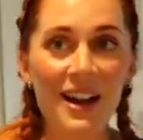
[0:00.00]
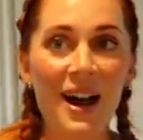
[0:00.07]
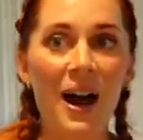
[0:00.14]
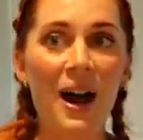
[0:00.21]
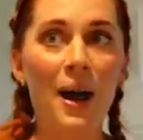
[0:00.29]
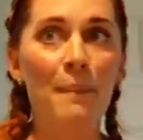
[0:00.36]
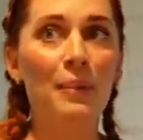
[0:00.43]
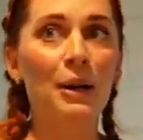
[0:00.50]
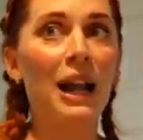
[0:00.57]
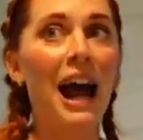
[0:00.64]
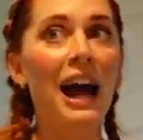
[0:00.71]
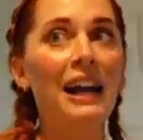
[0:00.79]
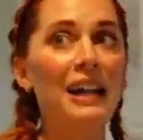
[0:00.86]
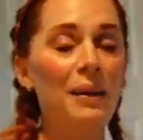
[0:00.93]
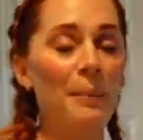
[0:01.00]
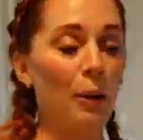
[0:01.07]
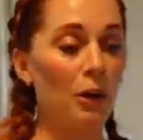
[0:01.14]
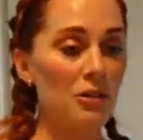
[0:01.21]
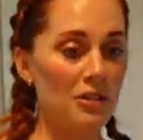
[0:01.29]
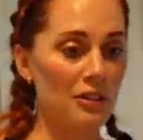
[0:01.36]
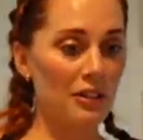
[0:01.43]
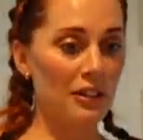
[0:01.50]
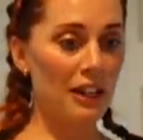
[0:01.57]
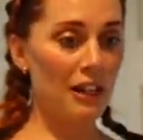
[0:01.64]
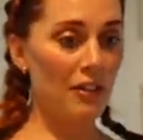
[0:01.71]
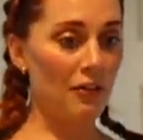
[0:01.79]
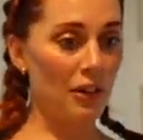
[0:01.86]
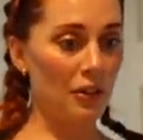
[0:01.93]
but I
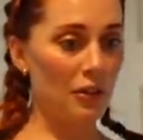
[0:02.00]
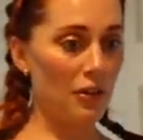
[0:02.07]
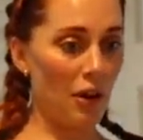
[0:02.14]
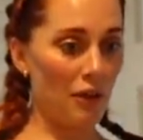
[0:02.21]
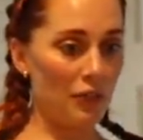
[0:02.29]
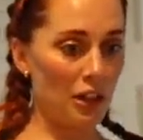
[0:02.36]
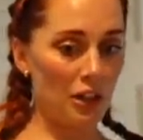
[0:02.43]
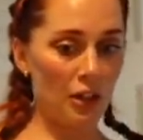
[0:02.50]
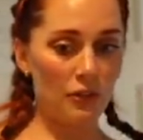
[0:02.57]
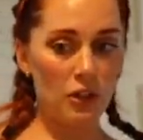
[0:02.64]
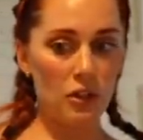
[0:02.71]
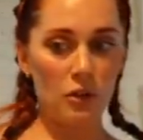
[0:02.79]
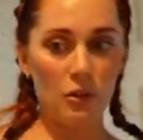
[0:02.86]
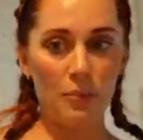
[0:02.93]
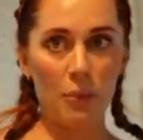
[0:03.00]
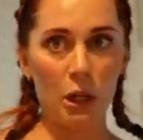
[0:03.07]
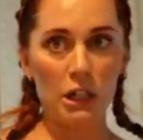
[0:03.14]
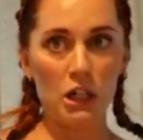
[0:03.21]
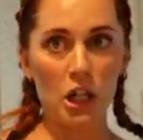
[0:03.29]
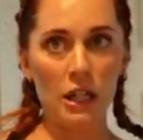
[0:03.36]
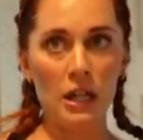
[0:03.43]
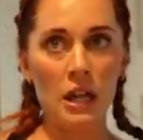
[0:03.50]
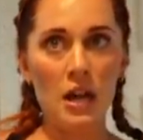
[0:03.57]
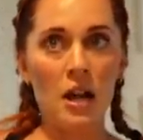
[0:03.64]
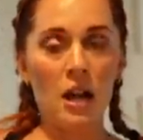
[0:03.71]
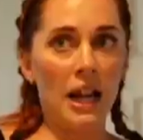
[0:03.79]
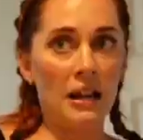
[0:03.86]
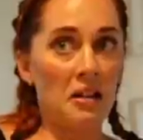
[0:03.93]
personally feel confident enough to do a body check,
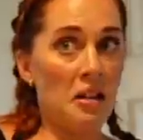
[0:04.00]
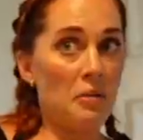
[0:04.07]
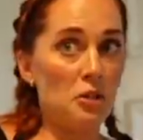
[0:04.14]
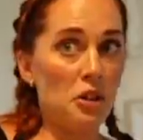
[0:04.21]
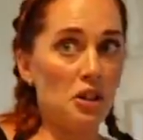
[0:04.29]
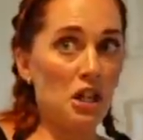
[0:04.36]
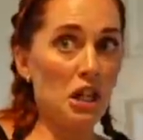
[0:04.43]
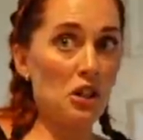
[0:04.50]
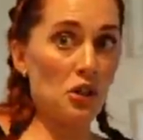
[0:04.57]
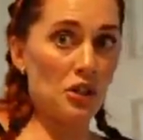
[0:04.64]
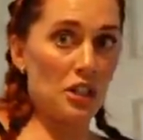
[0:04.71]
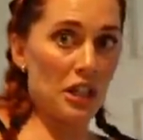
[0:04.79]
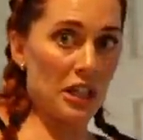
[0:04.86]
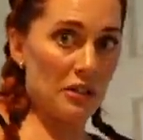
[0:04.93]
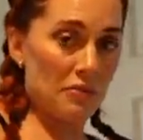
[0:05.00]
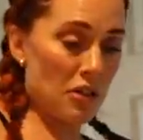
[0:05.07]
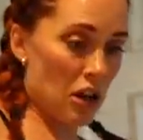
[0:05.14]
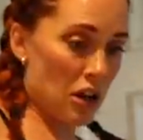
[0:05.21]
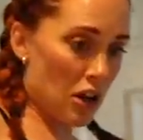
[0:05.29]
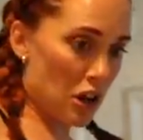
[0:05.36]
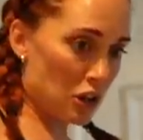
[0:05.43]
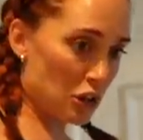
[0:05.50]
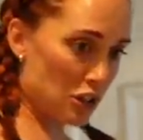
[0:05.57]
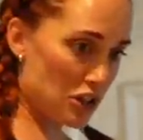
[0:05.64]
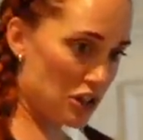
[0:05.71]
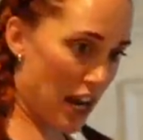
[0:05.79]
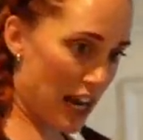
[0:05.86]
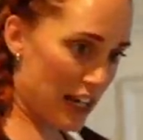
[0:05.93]
and I'm just interested in
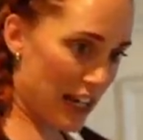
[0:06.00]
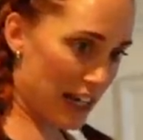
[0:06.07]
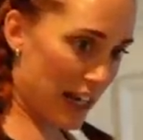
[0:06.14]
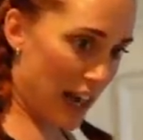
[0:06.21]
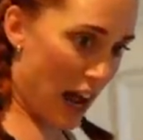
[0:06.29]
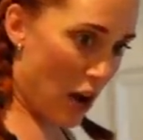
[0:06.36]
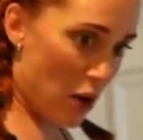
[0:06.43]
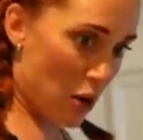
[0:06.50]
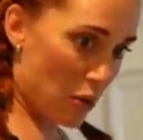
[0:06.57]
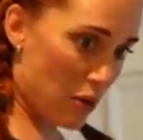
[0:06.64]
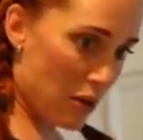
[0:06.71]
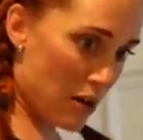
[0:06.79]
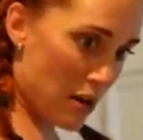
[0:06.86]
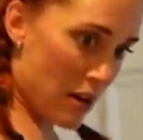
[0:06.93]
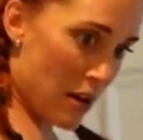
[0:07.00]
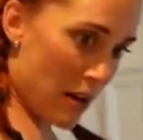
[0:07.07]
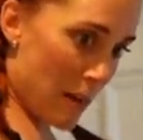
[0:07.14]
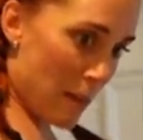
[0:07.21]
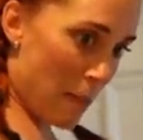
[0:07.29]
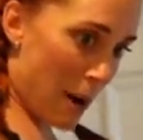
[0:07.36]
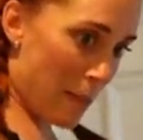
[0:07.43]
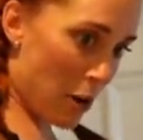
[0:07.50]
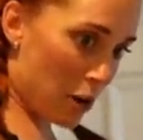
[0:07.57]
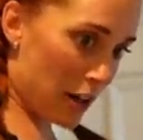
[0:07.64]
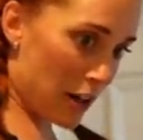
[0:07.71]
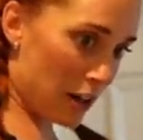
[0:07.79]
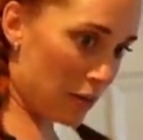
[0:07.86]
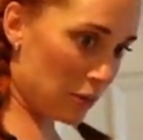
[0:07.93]
understanding how my
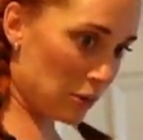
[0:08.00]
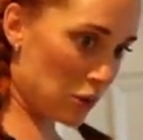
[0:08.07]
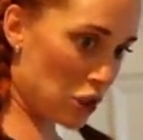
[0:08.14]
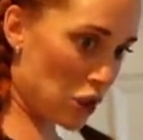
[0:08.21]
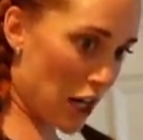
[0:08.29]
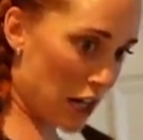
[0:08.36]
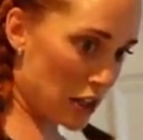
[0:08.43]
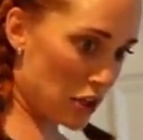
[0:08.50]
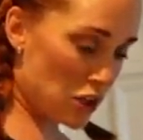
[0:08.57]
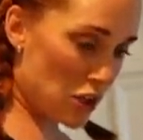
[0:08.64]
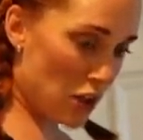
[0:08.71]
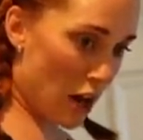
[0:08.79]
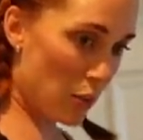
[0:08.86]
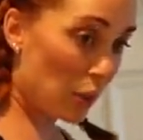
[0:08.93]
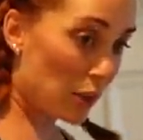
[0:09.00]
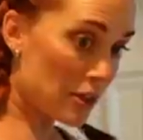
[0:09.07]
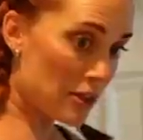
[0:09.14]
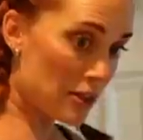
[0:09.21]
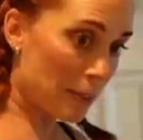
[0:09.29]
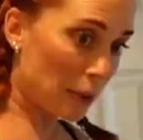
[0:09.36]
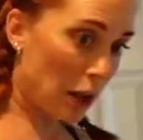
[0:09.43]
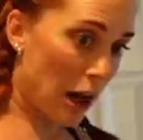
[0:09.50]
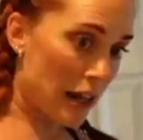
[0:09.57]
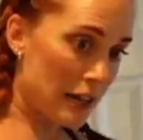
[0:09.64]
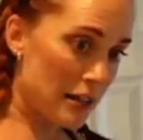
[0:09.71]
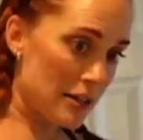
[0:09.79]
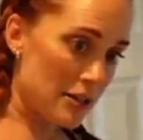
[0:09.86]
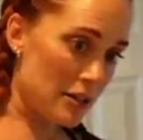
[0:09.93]
body will change. I was
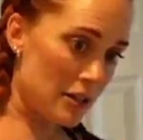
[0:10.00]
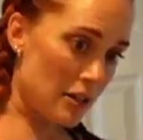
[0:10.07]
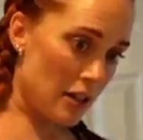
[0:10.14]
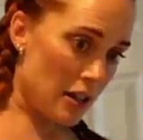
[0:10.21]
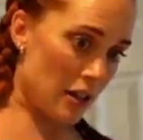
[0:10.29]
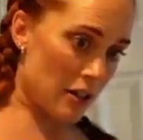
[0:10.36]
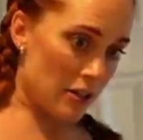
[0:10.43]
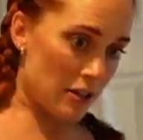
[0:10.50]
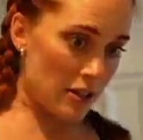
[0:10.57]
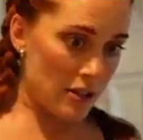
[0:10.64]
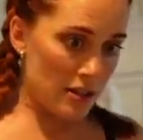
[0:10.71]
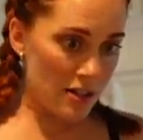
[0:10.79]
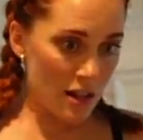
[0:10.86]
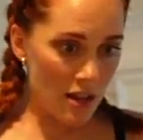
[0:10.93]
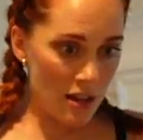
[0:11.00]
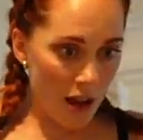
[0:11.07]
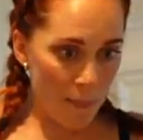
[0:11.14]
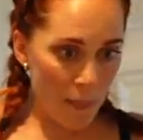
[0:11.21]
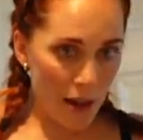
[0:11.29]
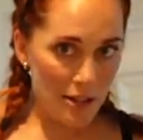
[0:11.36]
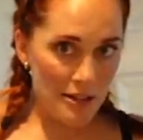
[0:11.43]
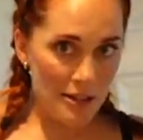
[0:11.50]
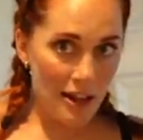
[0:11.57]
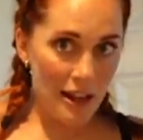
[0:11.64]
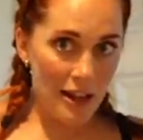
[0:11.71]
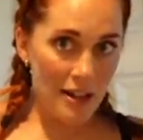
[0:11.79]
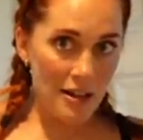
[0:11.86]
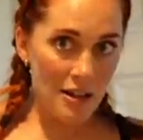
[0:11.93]
surprised to see that my
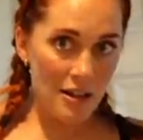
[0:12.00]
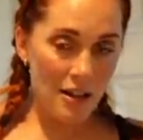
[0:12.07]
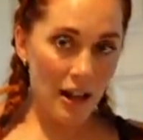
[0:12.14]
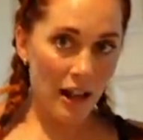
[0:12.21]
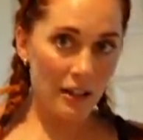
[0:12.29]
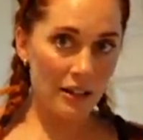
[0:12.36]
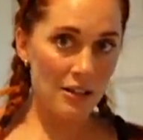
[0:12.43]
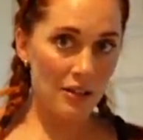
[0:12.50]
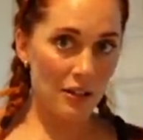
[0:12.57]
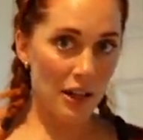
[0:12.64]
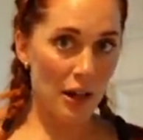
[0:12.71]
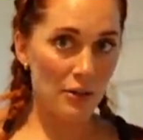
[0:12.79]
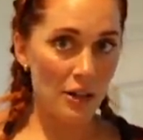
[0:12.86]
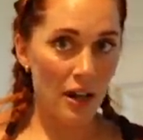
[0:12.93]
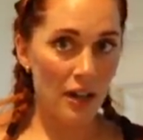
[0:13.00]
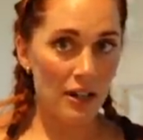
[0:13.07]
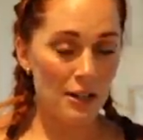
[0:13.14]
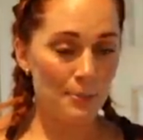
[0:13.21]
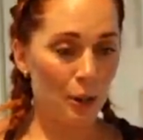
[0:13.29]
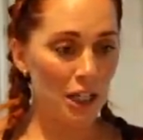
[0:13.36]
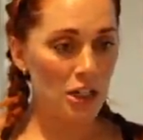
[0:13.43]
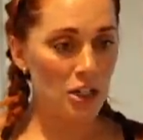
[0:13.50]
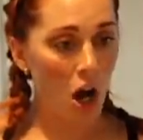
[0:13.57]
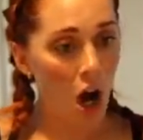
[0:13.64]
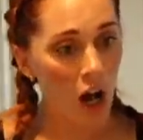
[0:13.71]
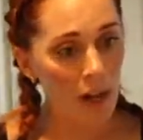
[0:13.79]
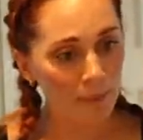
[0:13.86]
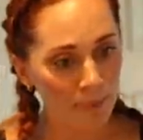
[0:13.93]
skin, at least on the outside, is pretty
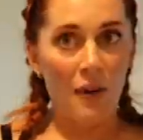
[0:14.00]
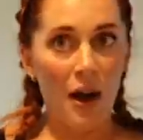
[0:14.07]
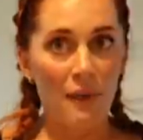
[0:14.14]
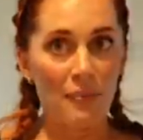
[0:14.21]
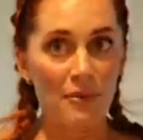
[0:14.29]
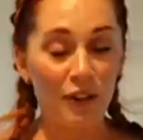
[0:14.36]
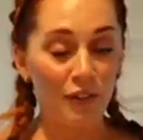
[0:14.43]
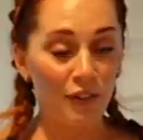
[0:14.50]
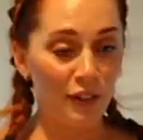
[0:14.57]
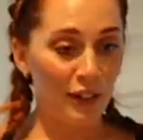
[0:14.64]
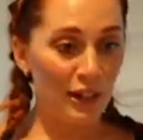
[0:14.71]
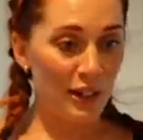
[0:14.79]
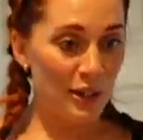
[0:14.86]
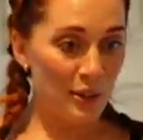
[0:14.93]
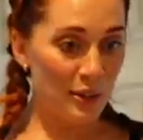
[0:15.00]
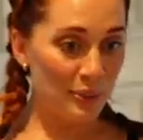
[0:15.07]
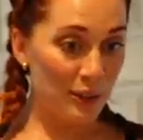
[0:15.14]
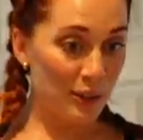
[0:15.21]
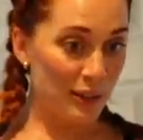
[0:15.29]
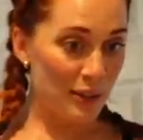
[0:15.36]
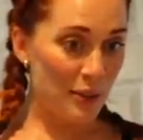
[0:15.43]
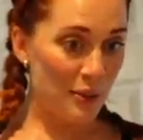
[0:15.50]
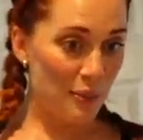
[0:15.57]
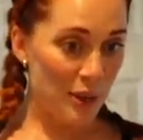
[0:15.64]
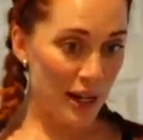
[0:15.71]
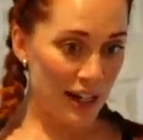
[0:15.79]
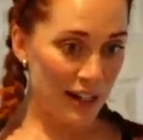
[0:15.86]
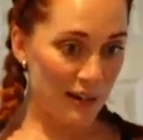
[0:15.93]
taut. I'm definitely really
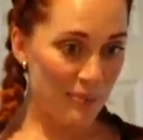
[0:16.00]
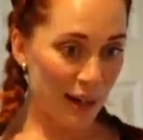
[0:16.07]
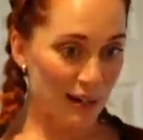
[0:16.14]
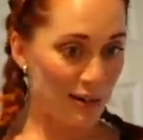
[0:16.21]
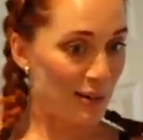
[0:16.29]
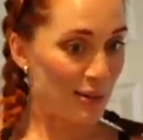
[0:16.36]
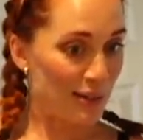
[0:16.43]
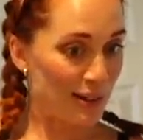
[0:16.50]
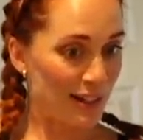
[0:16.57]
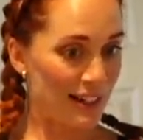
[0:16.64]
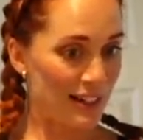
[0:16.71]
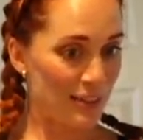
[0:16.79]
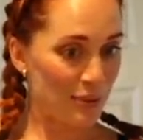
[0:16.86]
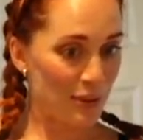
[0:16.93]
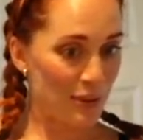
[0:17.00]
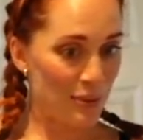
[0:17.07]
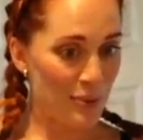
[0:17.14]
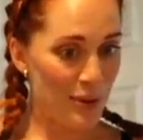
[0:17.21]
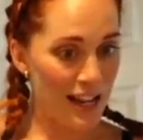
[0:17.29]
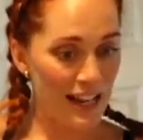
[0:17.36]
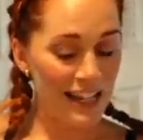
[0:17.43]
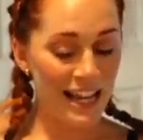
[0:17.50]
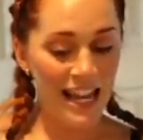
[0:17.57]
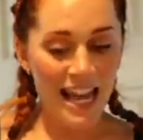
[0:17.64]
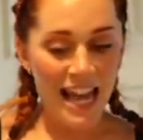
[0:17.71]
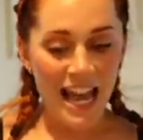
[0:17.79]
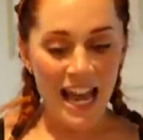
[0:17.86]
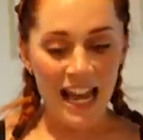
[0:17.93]
weak. My core is really weak
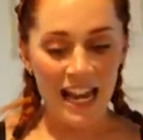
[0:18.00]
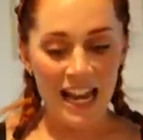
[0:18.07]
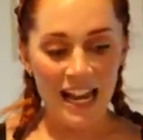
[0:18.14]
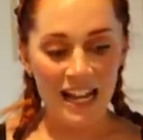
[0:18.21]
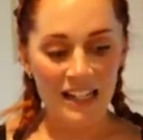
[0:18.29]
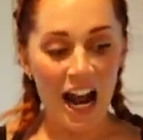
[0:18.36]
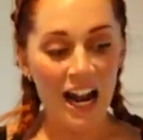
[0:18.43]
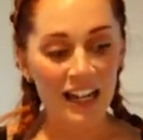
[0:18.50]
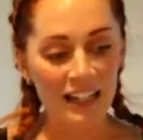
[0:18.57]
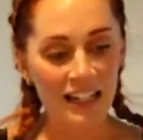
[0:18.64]
and I